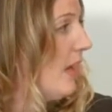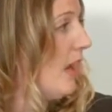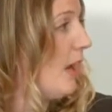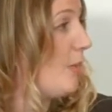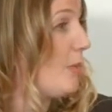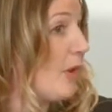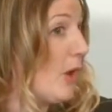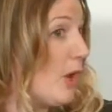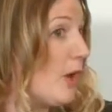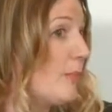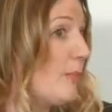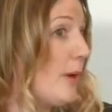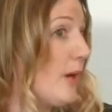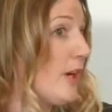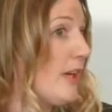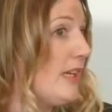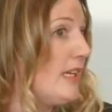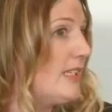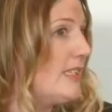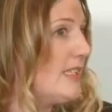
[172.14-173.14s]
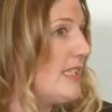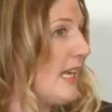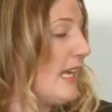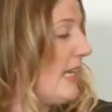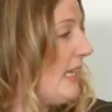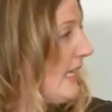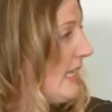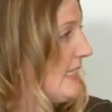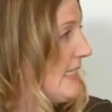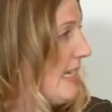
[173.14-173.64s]
Um, the hard part is
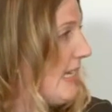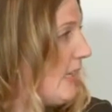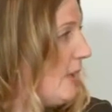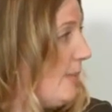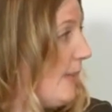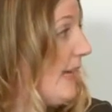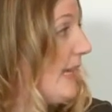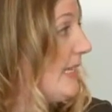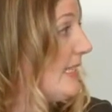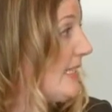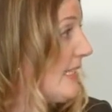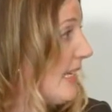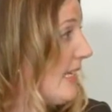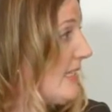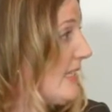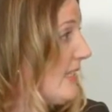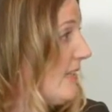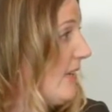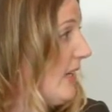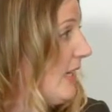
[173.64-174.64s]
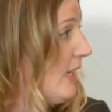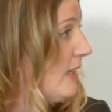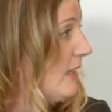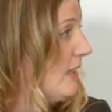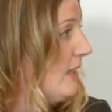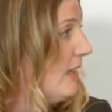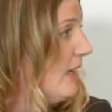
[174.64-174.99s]
taking that data and making sense of it,